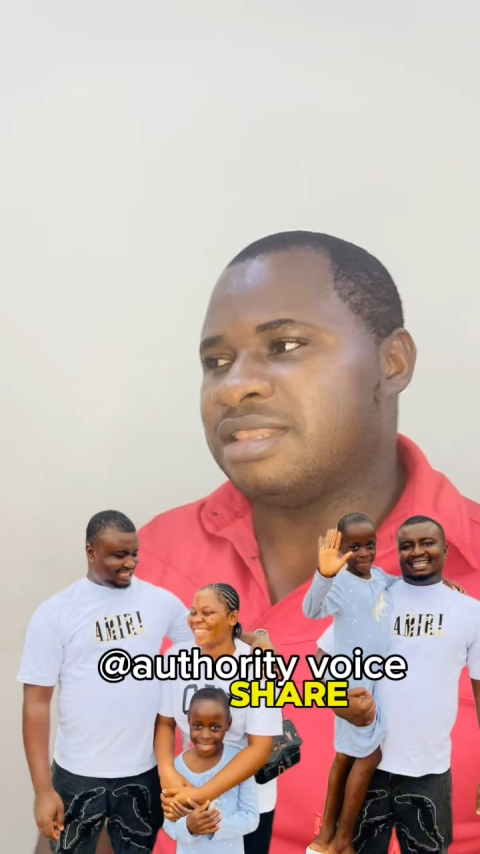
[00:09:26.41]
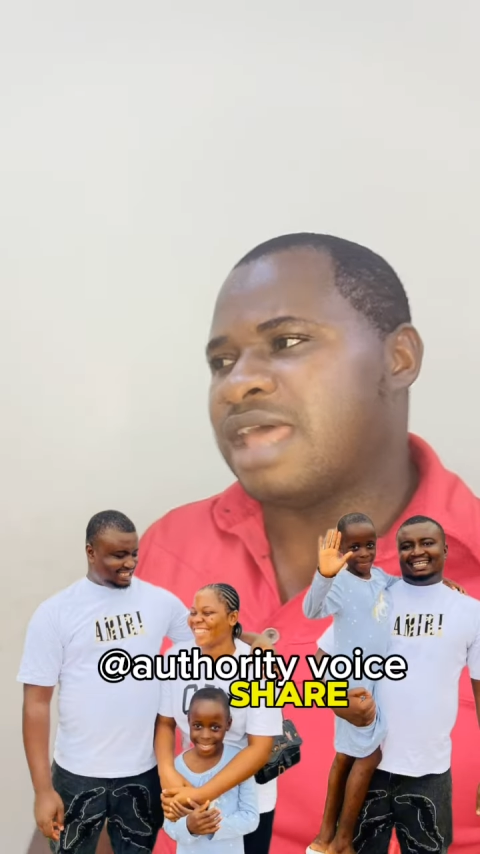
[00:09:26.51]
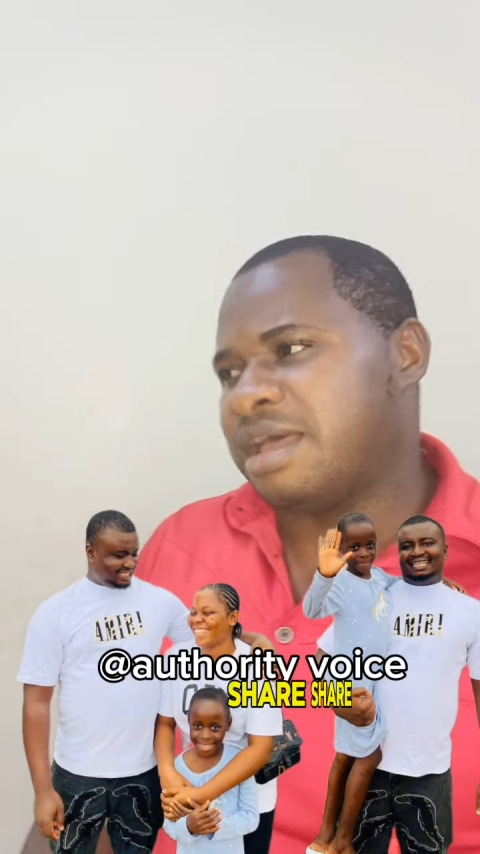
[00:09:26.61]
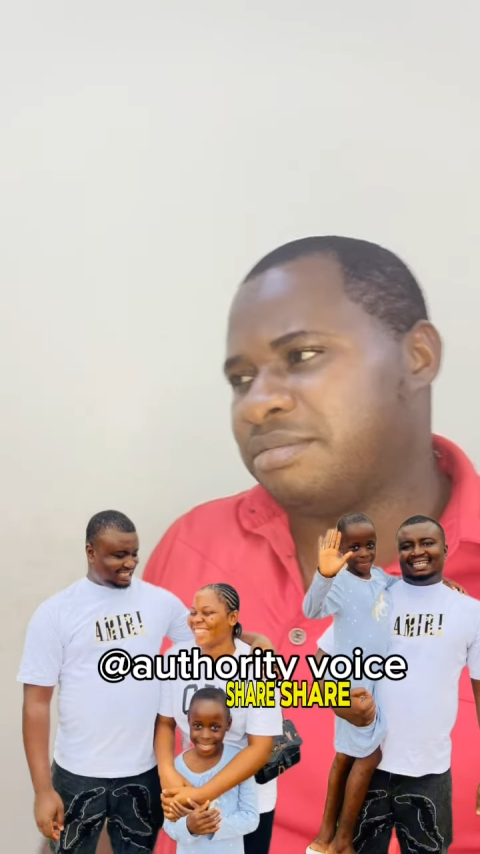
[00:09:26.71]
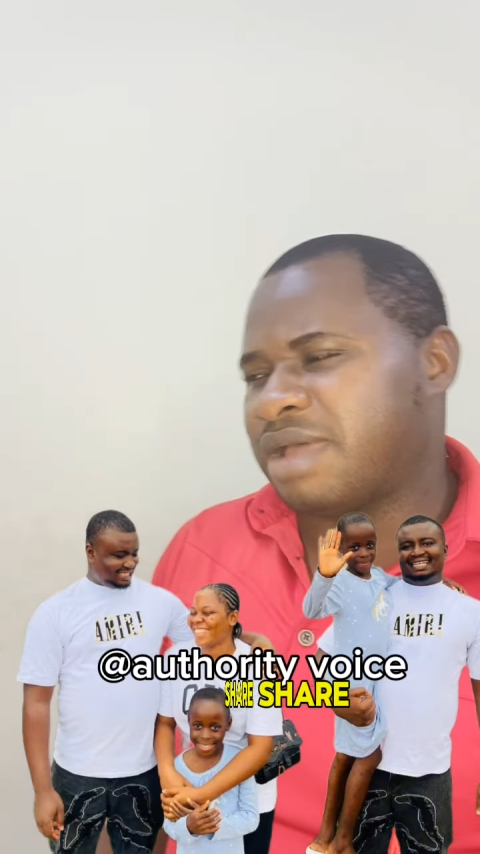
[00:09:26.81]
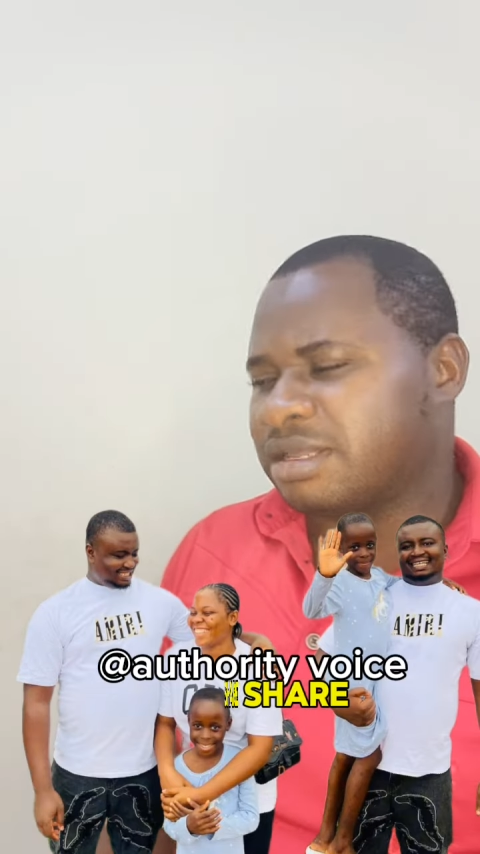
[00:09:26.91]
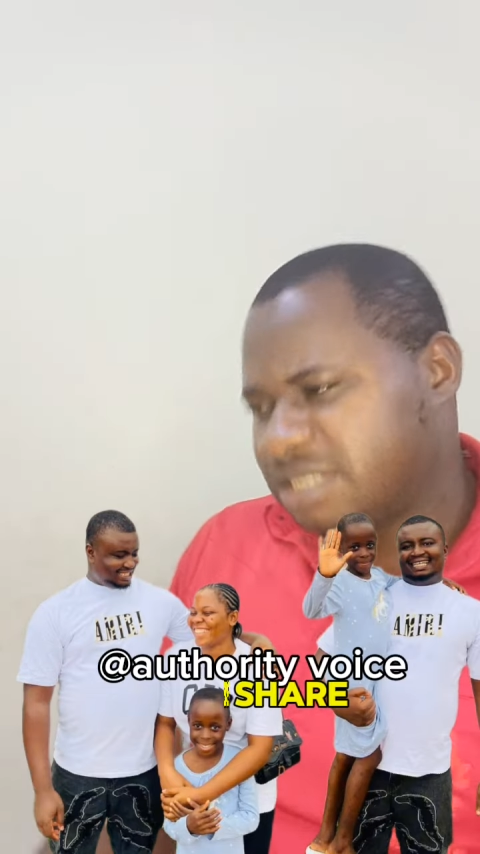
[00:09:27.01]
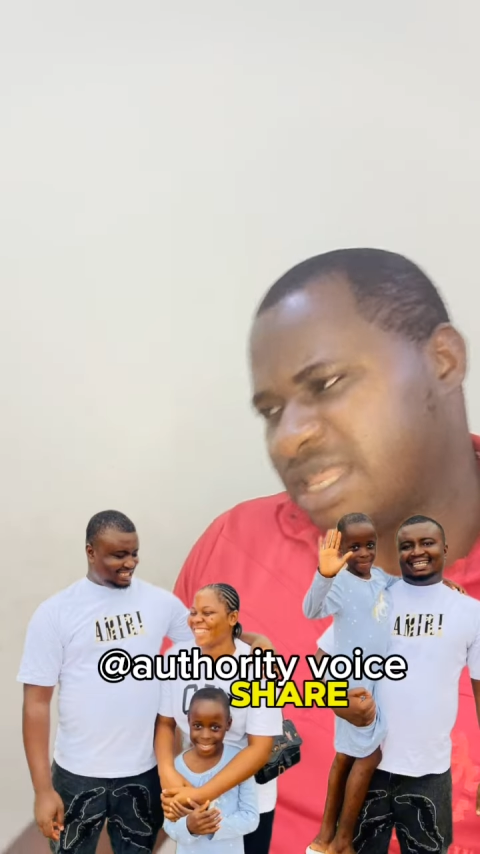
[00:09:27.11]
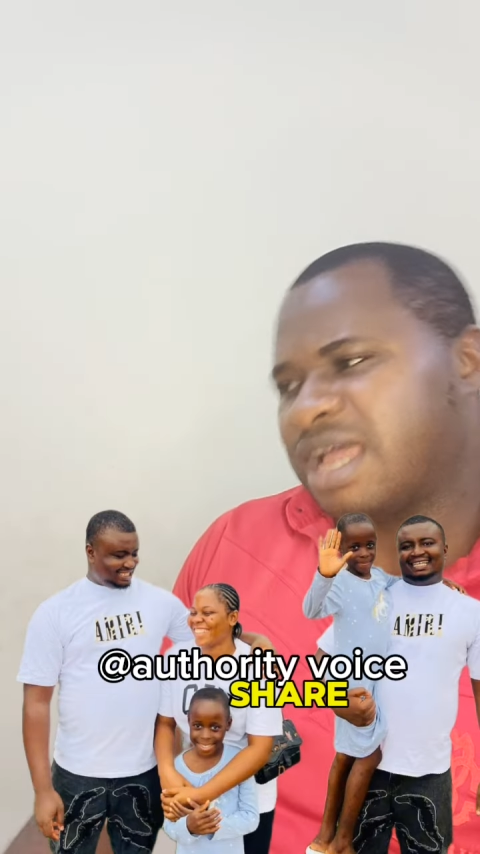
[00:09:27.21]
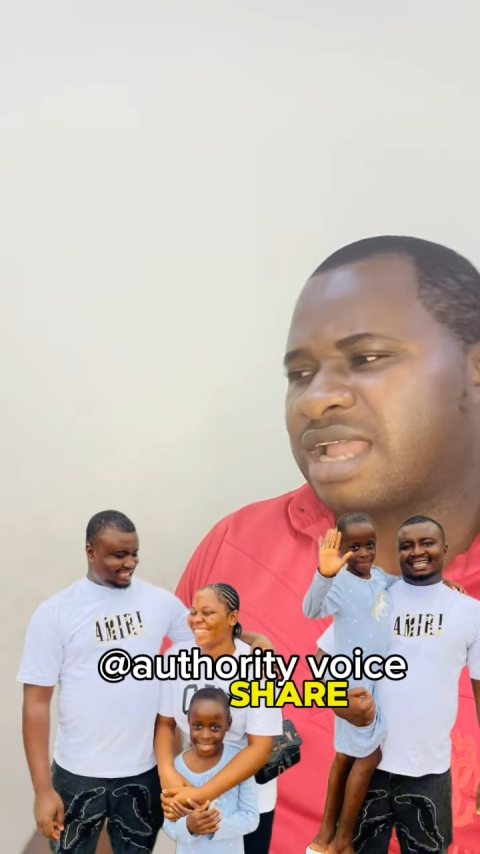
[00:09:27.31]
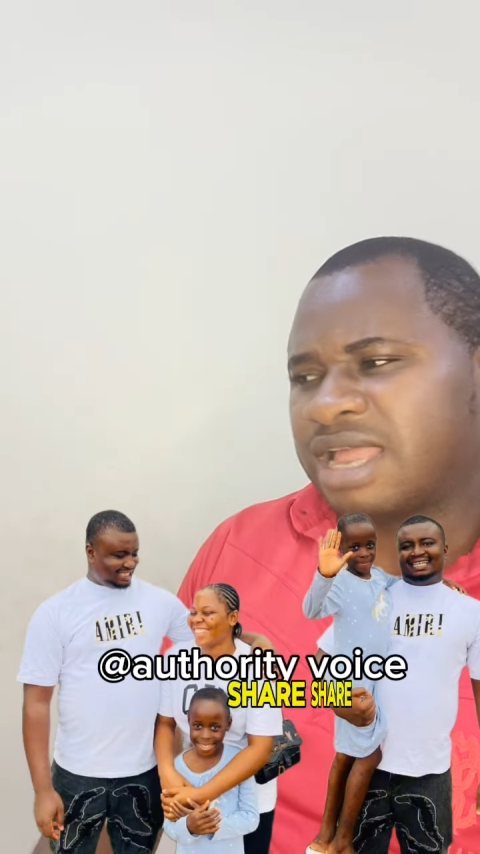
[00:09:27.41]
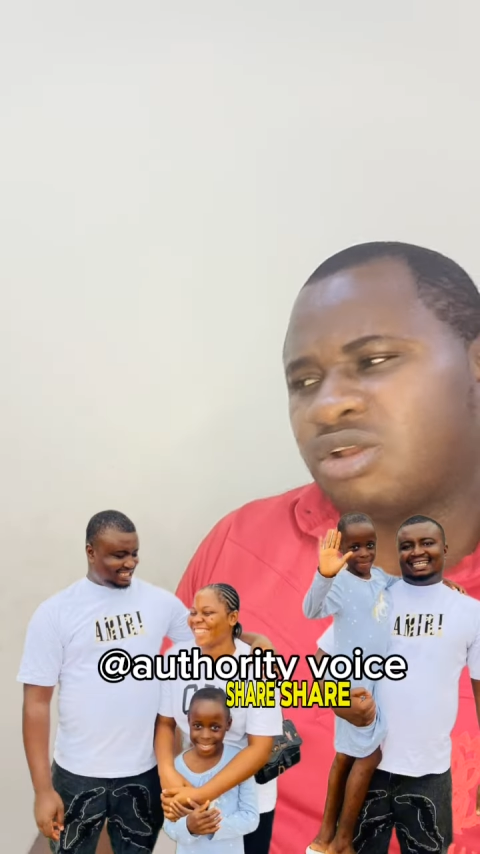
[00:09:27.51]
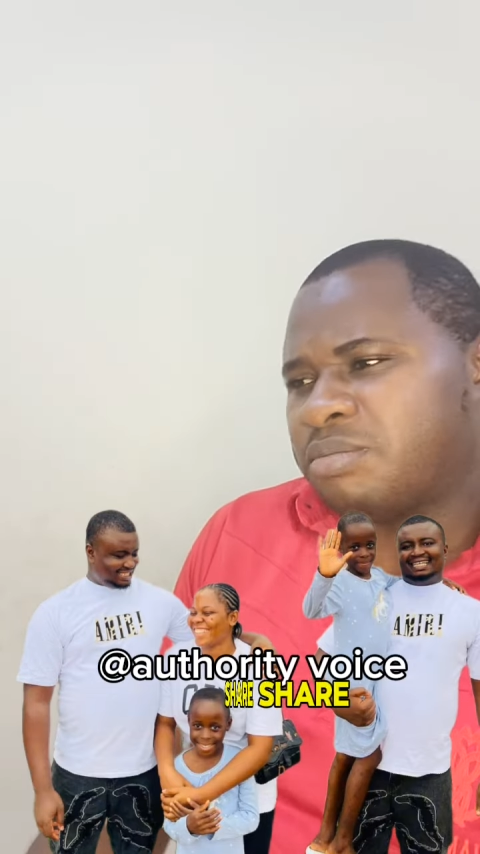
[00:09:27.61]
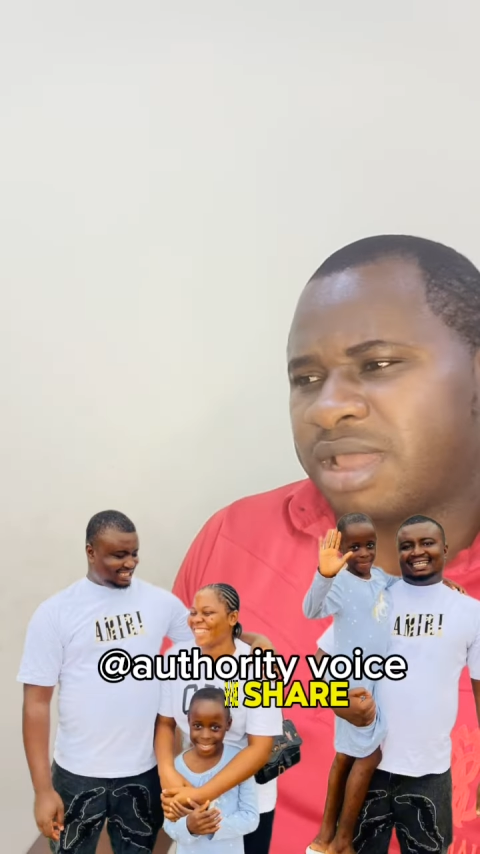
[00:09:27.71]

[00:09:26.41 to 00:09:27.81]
don't